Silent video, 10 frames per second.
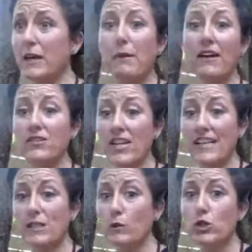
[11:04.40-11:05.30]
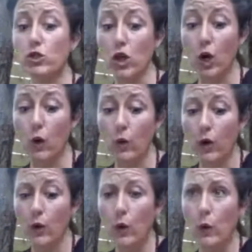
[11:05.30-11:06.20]
Like Michael Jackson was so
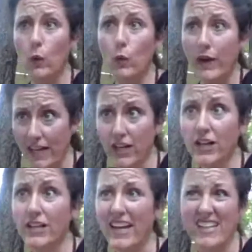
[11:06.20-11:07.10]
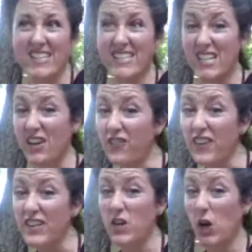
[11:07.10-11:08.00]
weird and
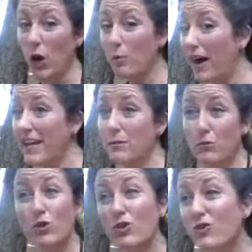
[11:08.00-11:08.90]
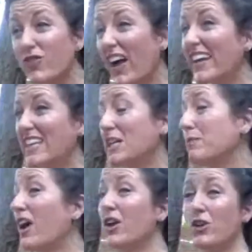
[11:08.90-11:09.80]
different. Nobody moved like
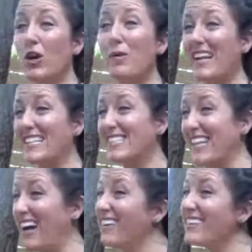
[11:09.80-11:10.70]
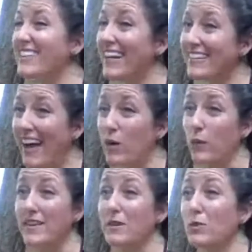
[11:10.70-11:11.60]
him. Nobody sounded like that
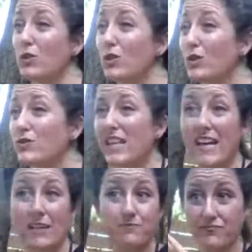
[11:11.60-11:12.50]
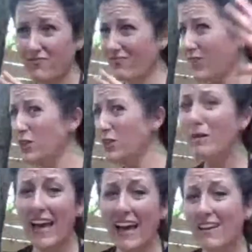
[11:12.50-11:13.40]
with the moves. Like
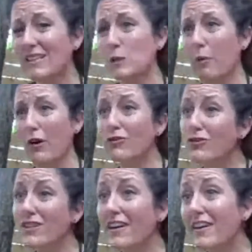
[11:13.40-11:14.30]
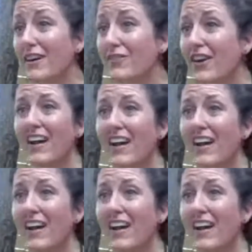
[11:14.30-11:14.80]
nobody had on the sparkle glove.